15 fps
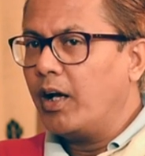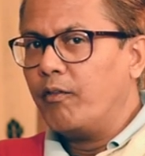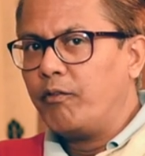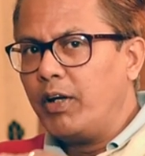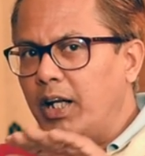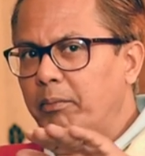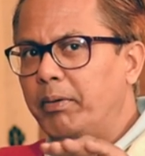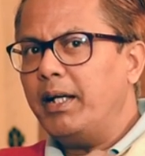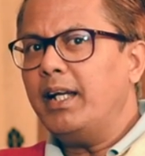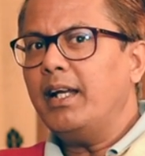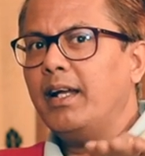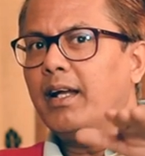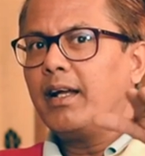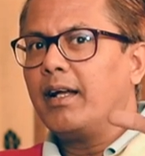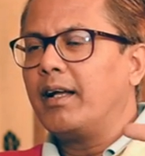will be
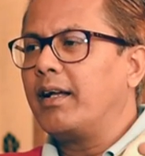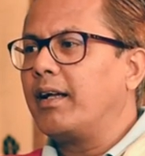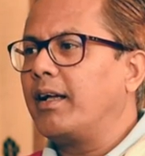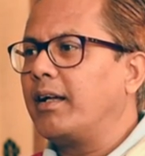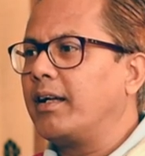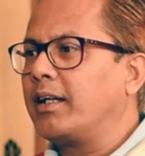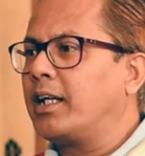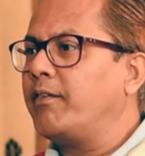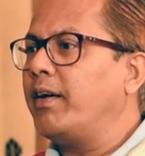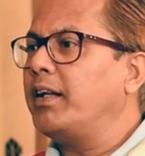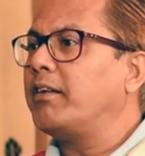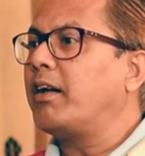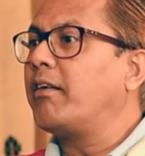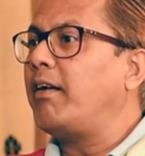given the